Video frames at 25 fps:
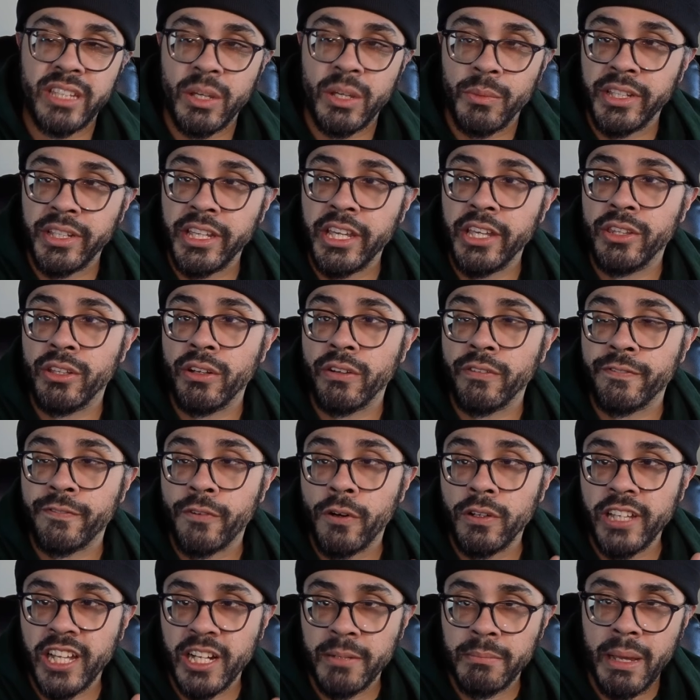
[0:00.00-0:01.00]
They would either
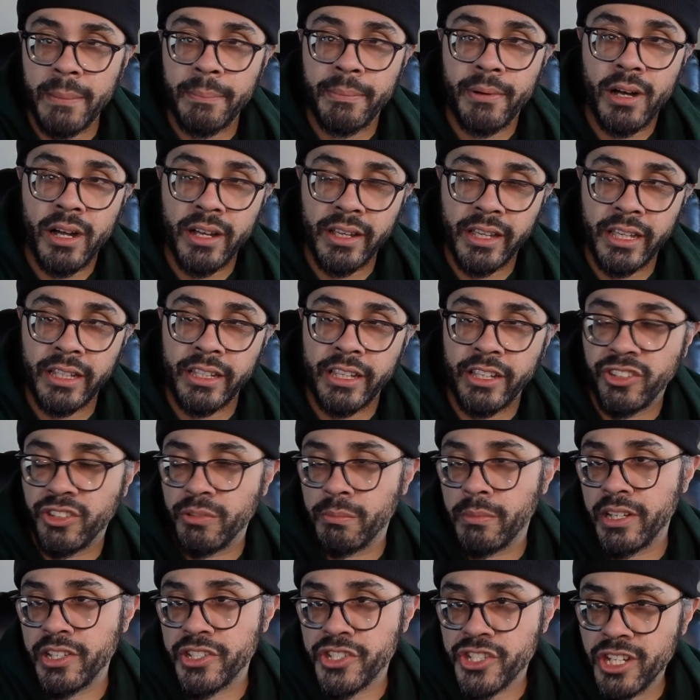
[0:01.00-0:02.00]
fall out of my pocket into
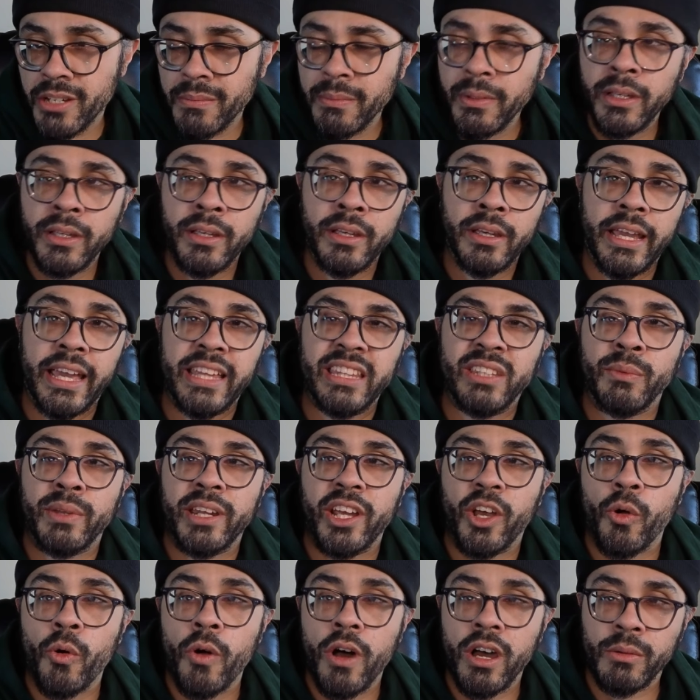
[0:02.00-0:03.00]
my ship, and then when
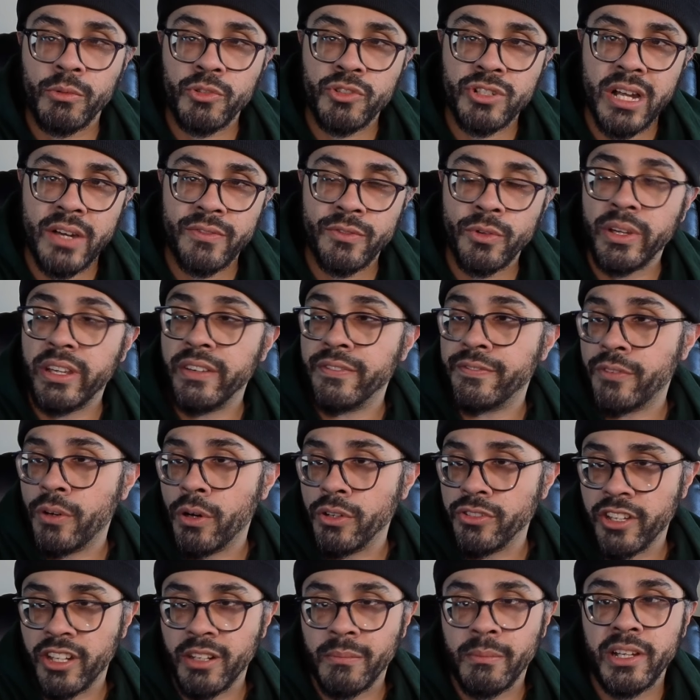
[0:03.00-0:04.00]
I quantum travel, it
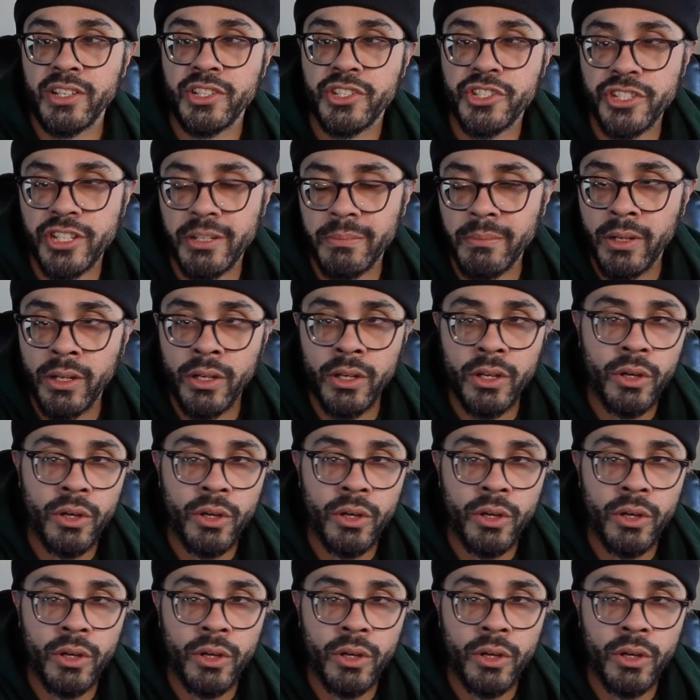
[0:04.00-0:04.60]
falls out of my ship,